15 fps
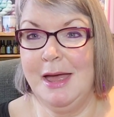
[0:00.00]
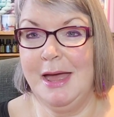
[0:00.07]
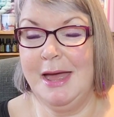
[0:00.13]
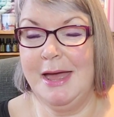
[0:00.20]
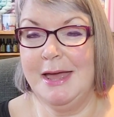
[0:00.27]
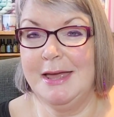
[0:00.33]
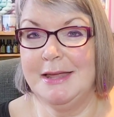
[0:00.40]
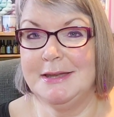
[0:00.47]

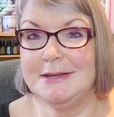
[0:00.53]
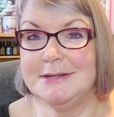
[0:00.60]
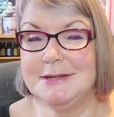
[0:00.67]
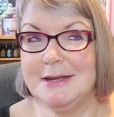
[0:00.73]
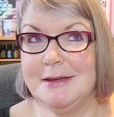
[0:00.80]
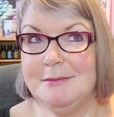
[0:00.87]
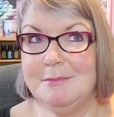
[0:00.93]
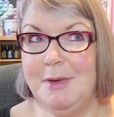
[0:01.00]
and
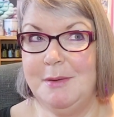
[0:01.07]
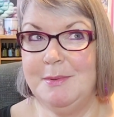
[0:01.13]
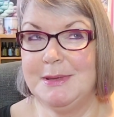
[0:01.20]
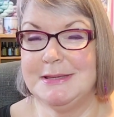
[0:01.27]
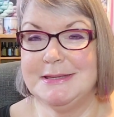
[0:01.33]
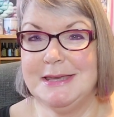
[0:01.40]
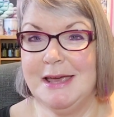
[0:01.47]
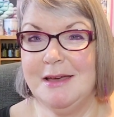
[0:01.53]
maybe
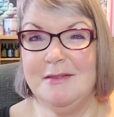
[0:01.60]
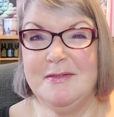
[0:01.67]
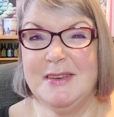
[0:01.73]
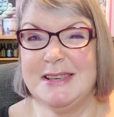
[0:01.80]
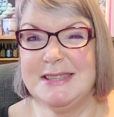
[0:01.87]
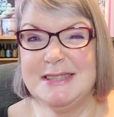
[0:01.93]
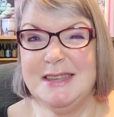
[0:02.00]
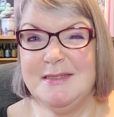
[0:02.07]
see how
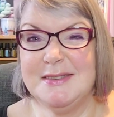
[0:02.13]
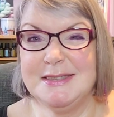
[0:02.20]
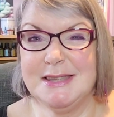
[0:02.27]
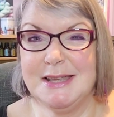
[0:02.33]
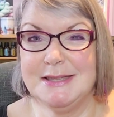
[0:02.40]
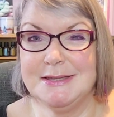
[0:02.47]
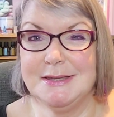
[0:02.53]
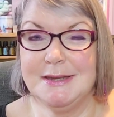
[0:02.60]
festive
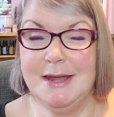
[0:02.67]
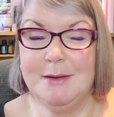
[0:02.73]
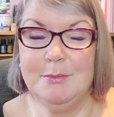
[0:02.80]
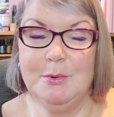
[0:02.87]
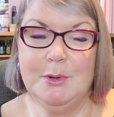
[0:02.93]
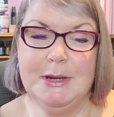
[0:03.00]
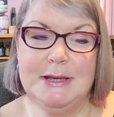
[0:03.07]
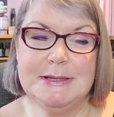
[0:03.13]
Stansted
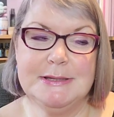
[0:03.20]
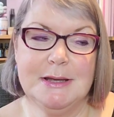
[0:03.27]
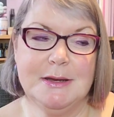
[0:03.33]
Airport is.